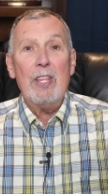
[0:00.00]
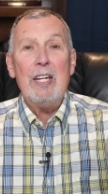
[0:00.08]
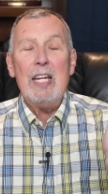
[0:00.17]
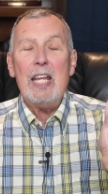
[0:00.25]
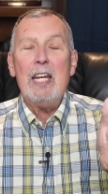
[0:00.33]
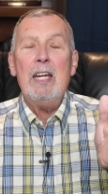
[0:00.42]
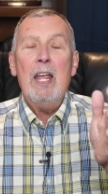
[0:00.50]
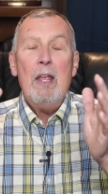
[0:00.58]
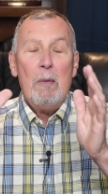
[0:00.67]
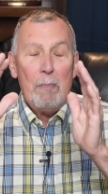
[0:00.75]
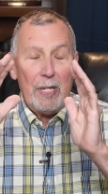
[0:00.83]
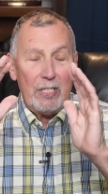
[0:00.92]
the need,
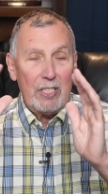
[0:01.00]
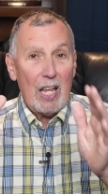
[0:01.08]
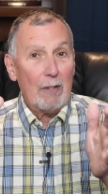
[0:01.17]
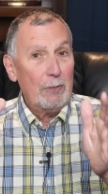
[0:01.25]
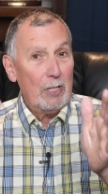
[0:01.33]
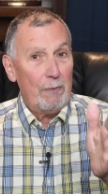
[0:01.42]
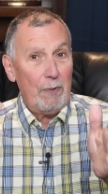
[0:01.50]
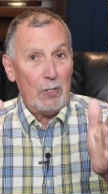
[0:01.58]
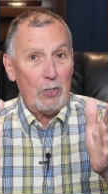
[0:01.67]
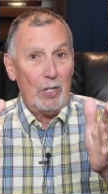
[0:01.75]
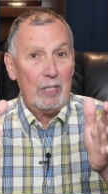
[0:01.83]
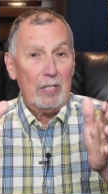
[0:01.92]
be self
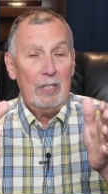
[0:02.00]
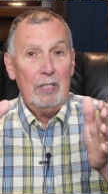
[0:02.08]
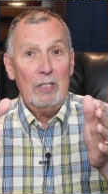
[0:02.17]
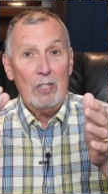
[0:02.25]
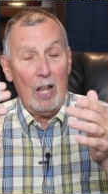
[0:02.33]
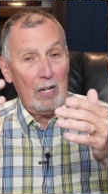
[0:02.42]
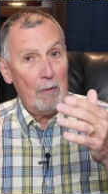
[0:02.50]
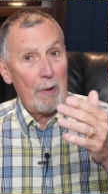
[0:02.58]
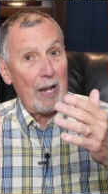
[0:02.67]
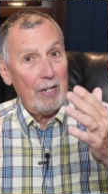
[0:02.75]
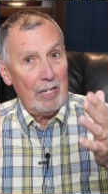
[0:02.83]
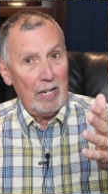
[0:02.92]
sufficient. Talking
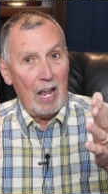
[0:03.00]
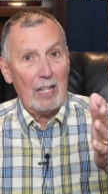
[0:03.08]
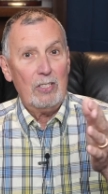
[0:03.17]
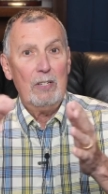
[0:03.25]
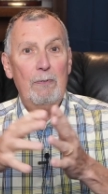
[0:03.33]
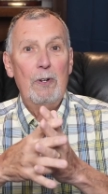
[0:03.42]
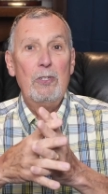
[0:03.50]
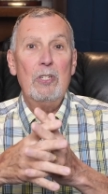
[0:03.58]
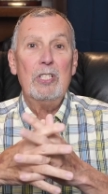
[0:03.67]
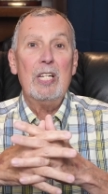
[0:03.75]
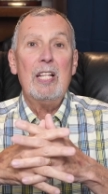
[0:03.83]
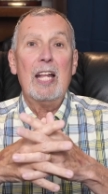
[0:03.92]
about in God's
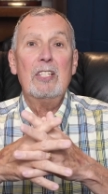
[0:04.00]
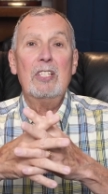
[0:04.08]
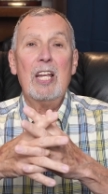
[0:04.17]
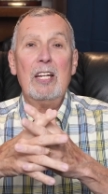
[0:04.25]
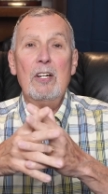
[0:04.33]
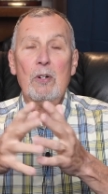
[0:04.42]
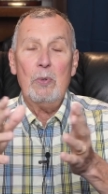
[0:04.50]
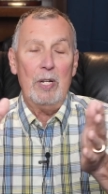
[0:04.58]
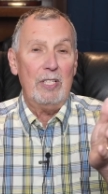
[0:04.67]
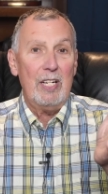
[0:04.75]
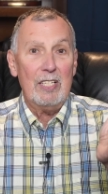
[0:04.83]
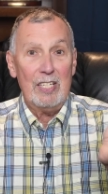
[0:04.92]
sufficiency, that's 2
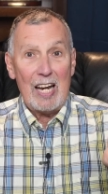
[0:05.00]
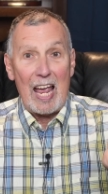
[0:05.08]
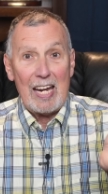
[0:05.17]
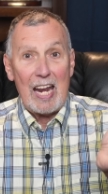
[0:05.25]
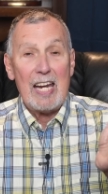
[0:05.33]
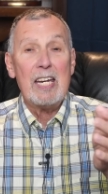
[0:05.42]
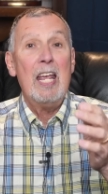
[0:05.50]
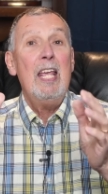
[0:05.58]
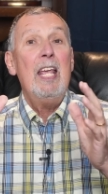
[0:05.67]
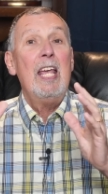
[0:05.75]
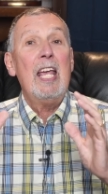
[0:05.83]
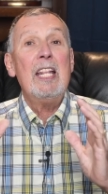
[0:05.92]
Corinthians 9 8
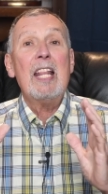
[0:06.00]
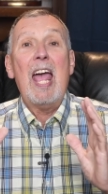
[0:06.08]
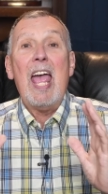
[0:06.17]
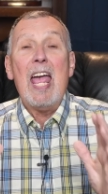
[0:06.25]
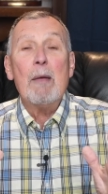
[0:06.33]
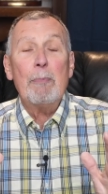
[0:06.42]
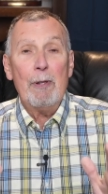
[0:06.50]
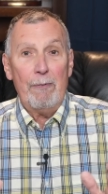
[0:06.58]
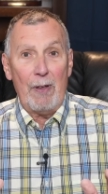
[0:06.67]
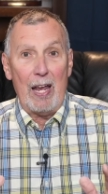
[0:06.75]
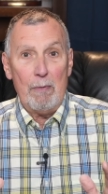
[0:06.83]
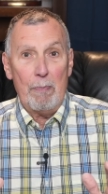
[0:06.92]
in the
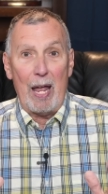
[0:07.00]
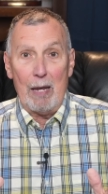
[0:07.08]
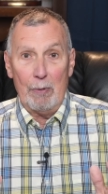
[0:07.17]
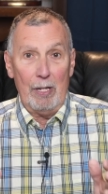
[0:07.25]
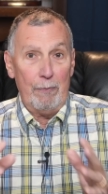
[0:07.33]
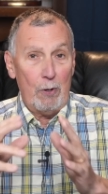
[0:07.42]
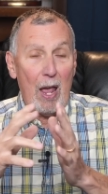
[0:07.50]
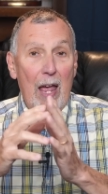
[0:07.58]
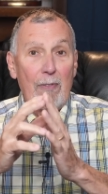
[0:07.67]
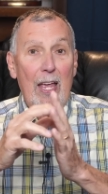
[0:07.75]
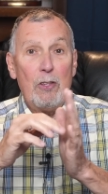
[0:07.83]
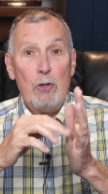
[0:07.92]
Amplified Bible. If you
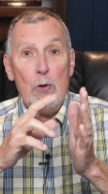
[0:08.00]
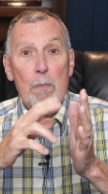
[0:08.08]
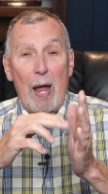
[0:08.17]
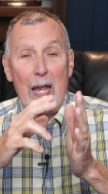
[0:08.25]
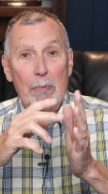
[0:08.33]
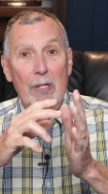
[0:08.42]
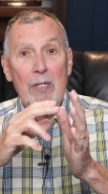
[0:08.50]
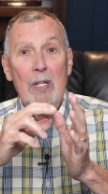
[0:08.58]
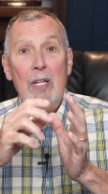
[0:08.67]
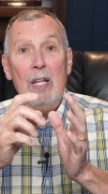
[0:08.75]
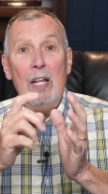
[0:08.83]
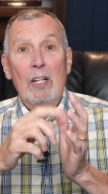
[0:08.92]
have that U Bible,
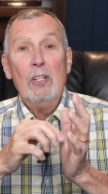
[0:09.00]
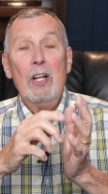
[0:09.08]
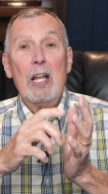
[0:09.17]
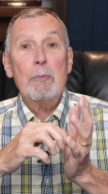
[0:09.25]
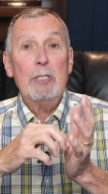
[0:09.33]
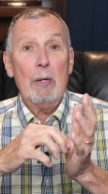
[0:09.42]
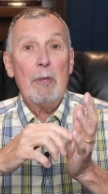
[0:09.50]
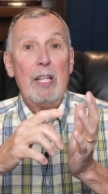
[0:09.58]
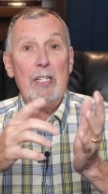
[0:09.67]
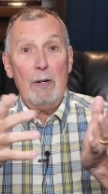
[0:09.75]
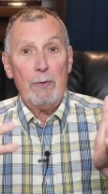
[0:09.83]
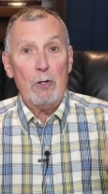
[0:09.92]
look up some of
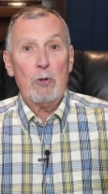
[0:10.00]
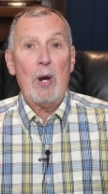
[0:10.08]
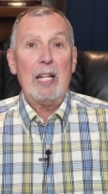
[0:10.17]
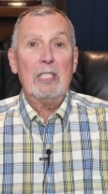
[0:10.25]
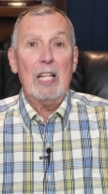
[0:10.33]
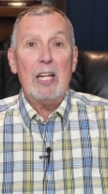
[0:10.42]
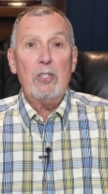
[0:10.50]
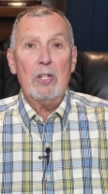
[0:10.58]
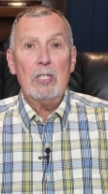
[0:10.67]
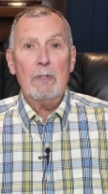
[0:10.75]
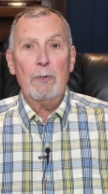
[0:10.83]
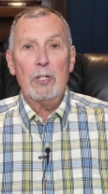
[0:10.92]
the different
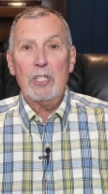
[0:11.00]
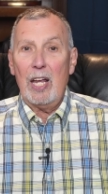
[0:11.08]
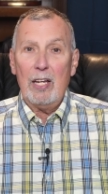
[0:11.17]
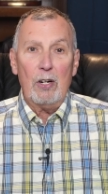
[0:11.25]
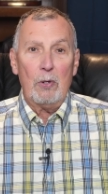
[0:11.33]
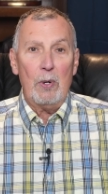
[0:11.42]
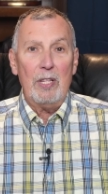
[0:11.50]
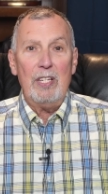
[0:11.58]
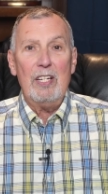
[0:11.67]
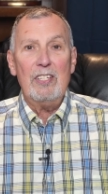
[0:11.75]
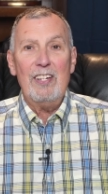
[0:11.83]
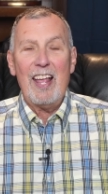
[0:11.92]
translations for 2
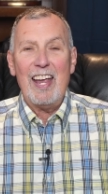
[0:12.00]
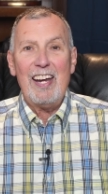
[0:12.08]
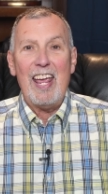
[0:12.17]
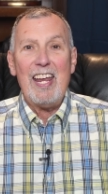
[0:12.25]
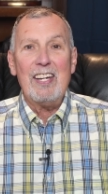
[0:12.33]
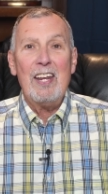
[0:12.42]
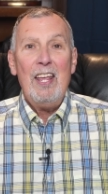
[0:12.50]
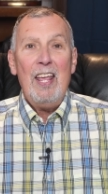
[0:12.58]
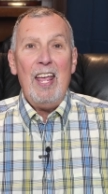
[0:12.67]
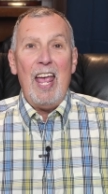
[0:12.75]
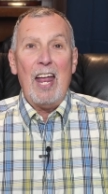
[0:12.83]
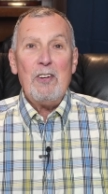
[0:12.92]
Corinthians 9 8,
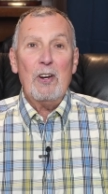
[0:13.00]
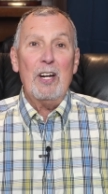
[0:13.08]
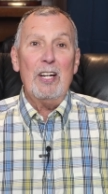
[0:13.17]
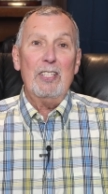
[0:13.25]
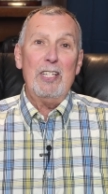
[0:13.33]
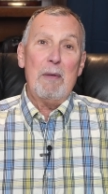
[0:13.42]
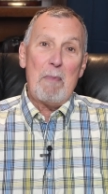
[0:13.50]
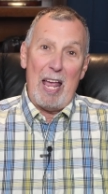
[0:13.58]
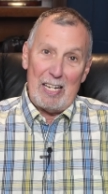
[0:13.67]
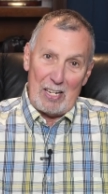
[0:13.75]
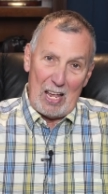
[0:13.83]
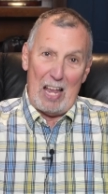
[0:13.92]
and you're going to see,
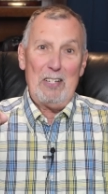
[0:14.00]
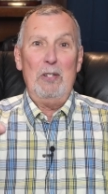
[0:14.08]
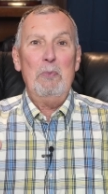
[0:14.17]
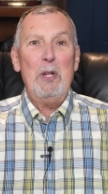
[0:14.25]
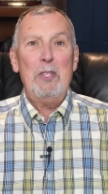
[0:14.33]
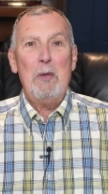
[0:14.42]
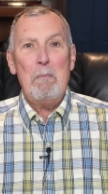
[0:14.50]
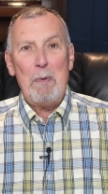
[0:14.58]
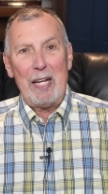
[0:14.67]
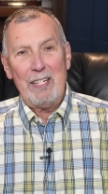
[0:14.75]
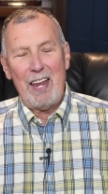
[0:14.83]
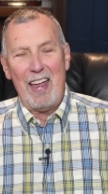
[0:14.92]
man, God is with you
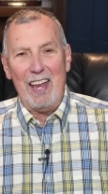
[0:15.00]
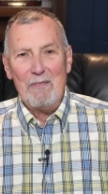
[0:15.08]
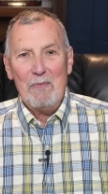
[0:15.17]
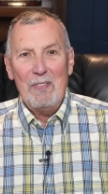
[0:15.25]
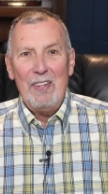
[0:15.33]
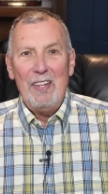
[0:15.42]
big time